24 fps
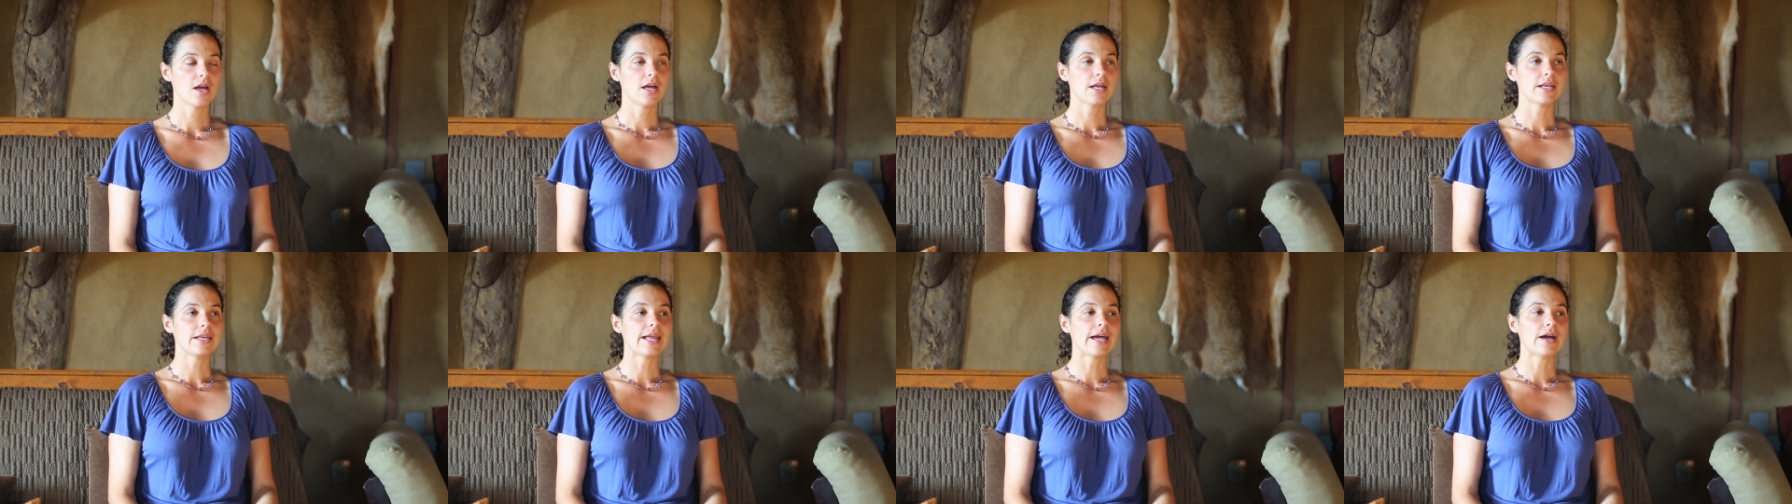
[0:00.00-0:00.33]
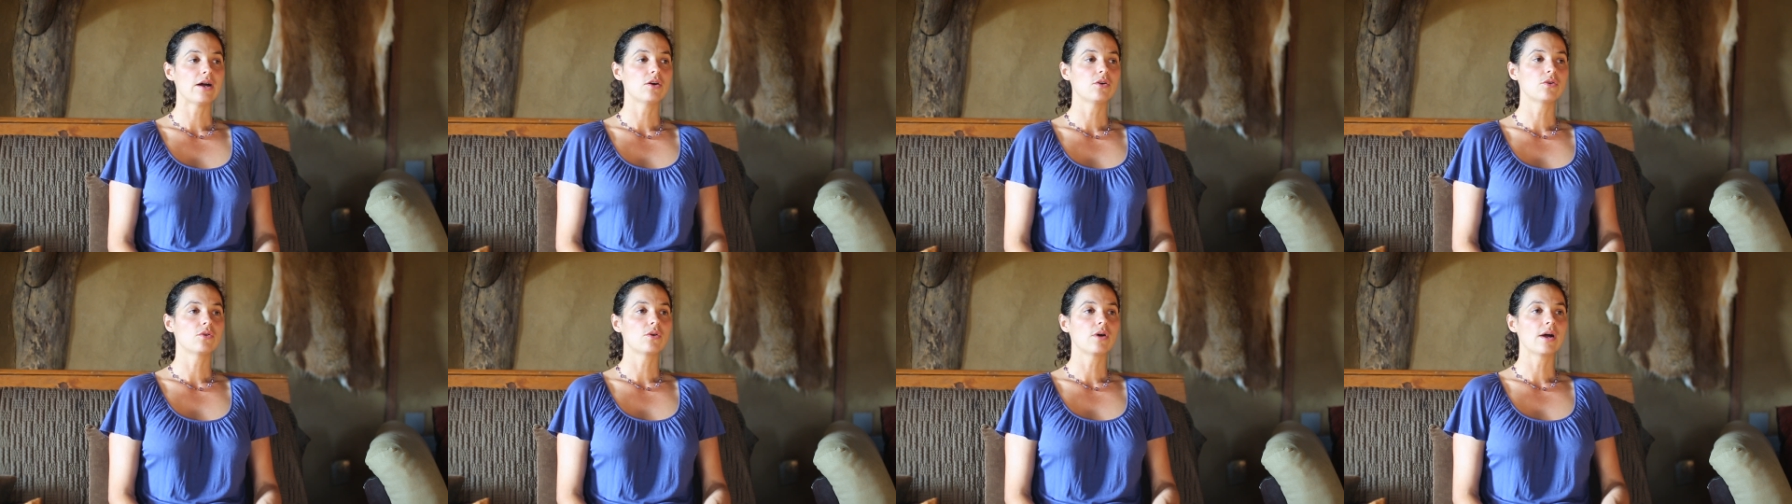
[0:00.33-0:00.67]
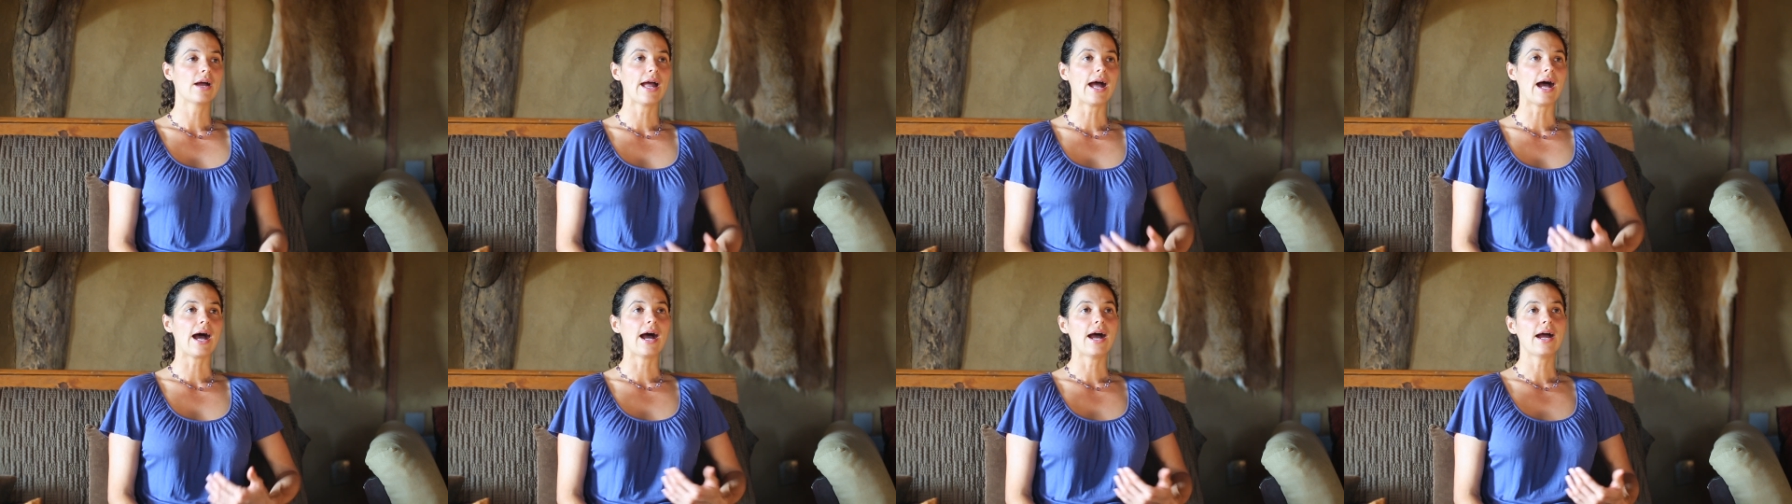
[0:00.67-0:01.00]
Now,
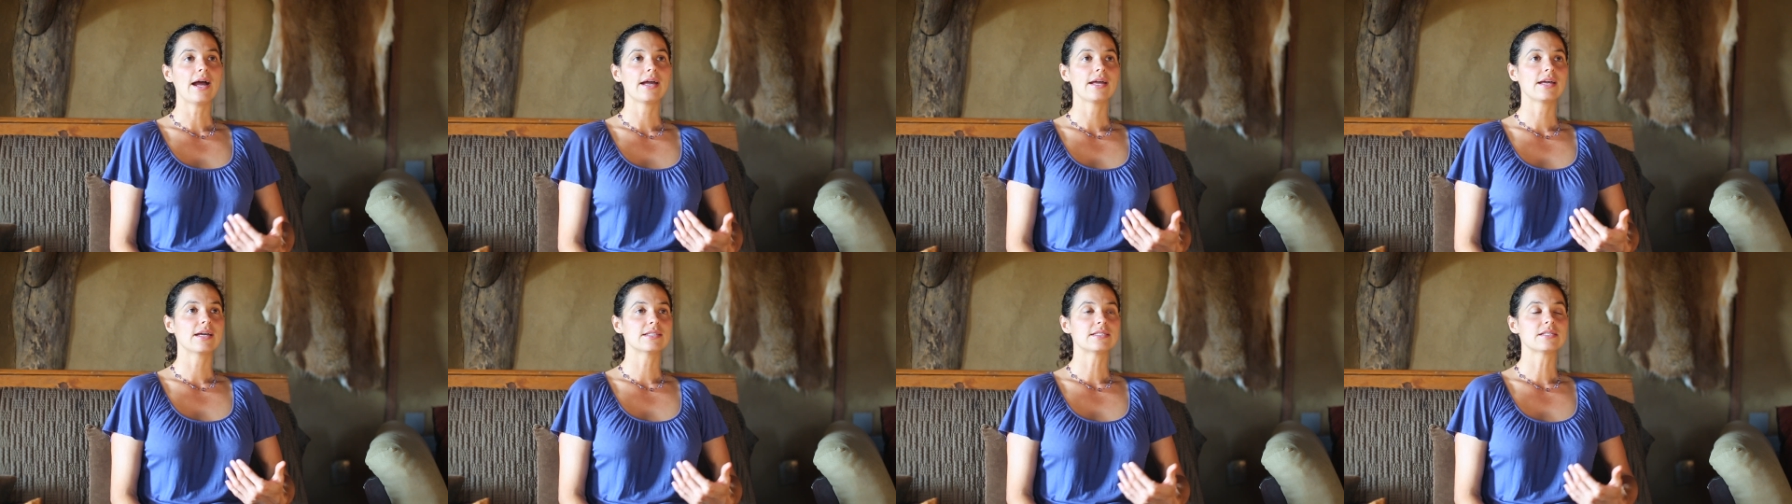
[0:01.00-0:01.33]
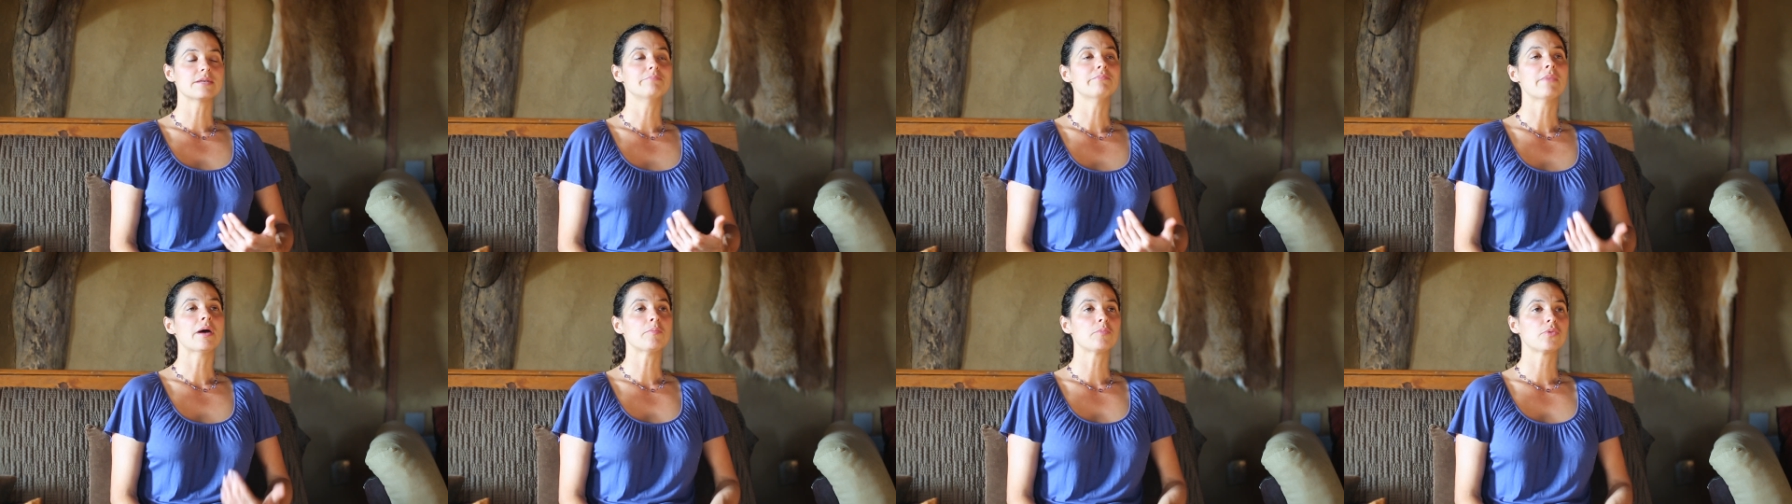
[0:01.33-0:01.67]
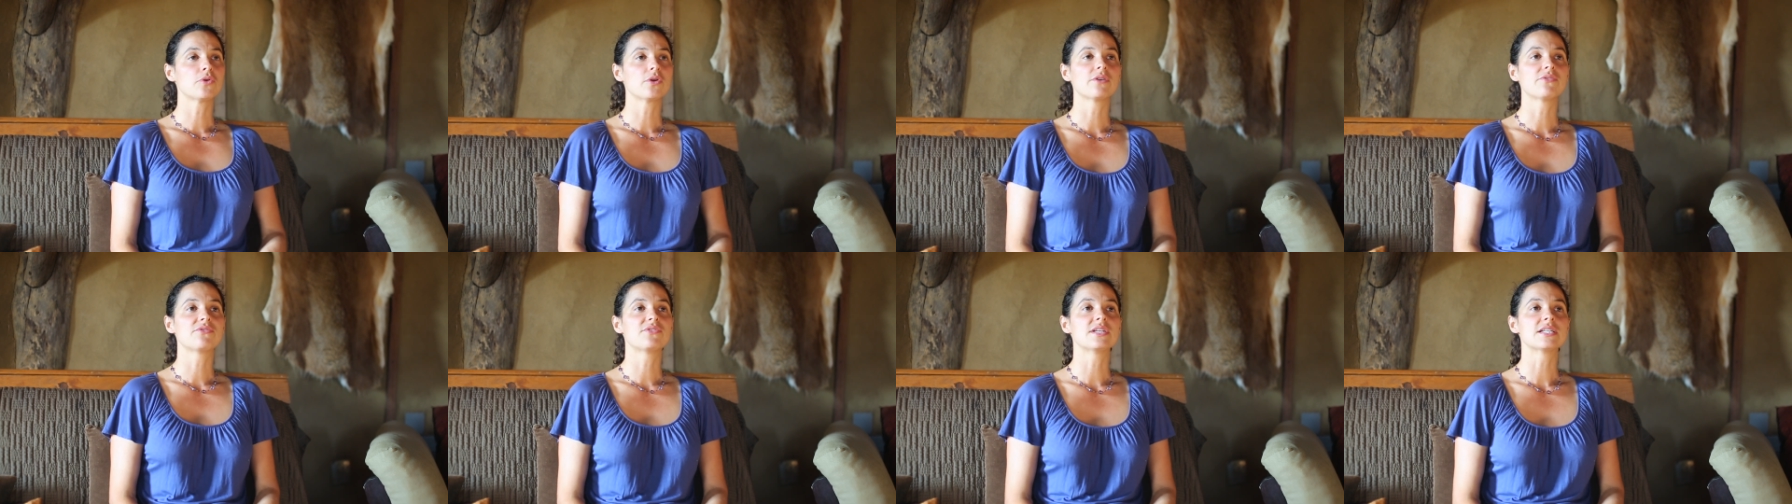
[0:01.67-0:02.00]
I, as a
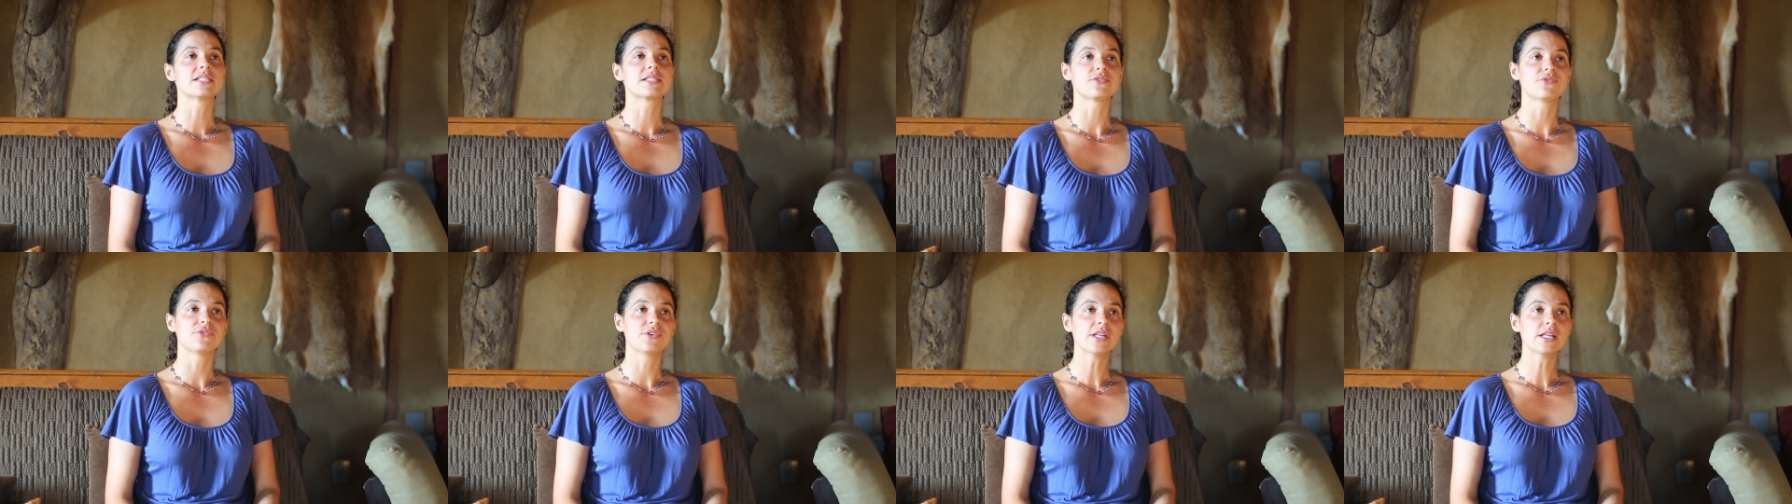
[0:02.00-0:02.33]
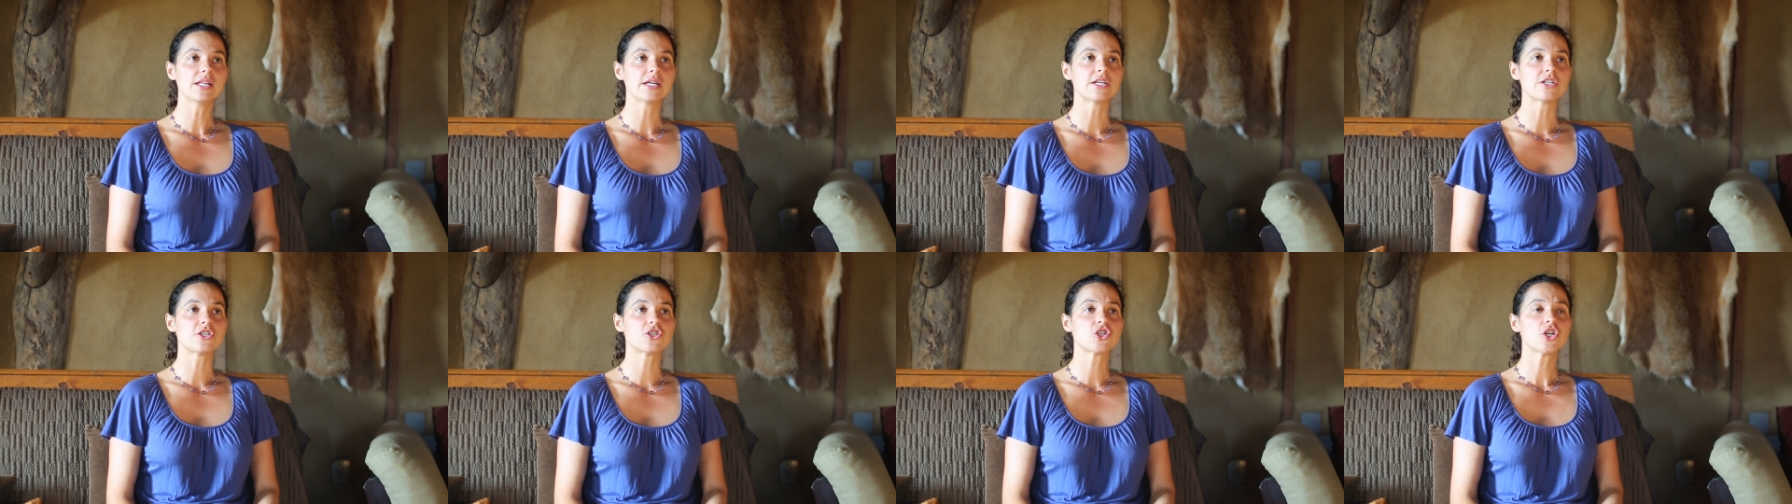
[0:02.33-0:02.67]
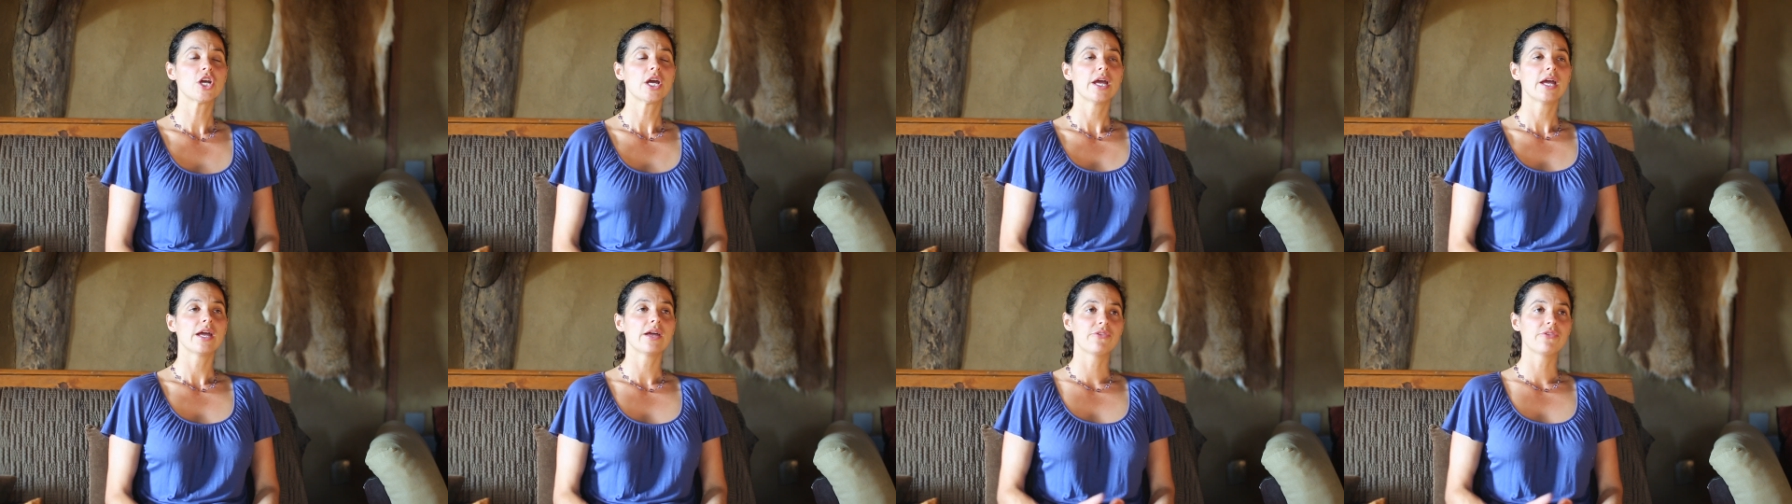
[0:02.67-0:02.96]
member of this village,